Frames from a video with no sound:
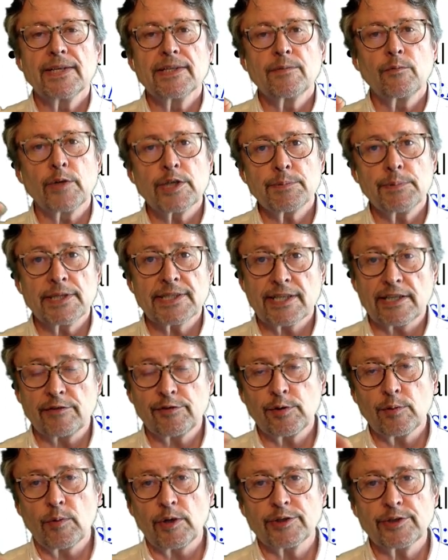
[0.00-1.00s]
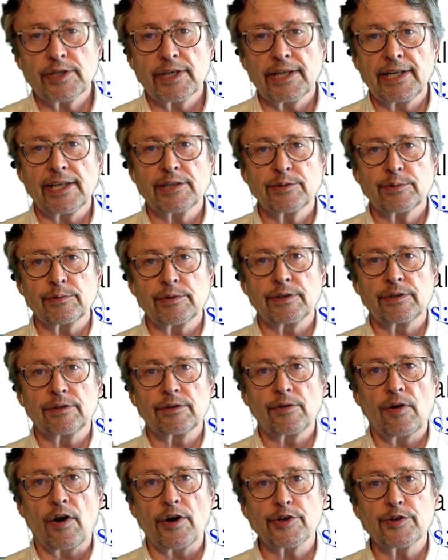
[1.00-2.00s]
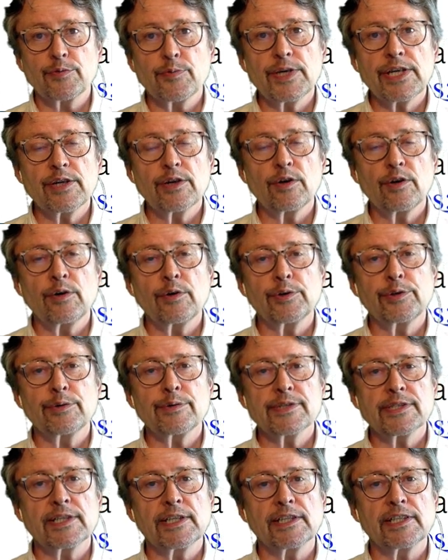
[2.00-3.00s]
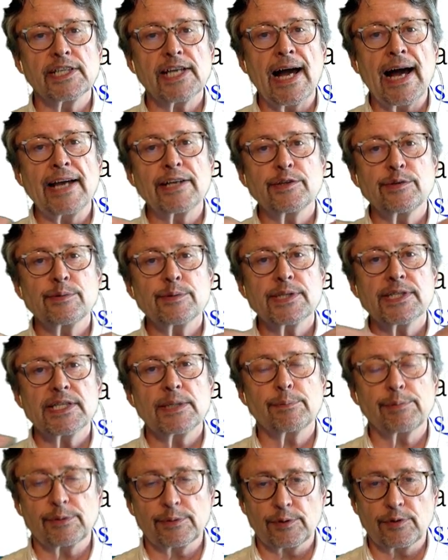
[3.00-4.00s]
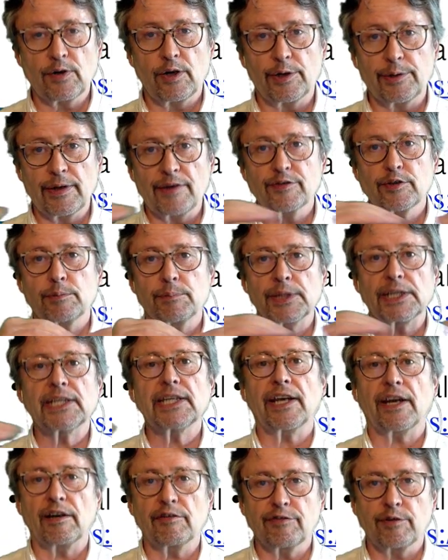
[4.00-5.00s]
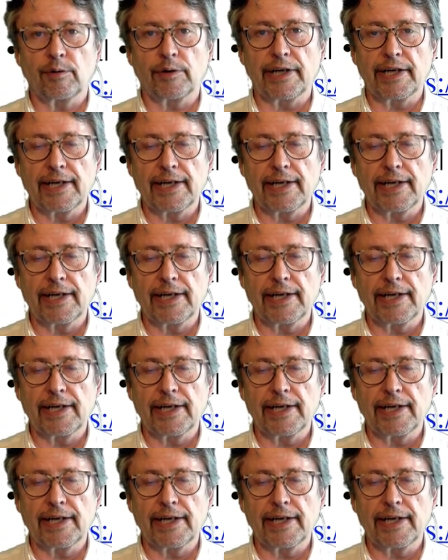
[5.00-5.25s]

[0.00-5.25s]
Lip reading: which means that if you want to connect to an Arduino using the I2C protocol, you have to be careful.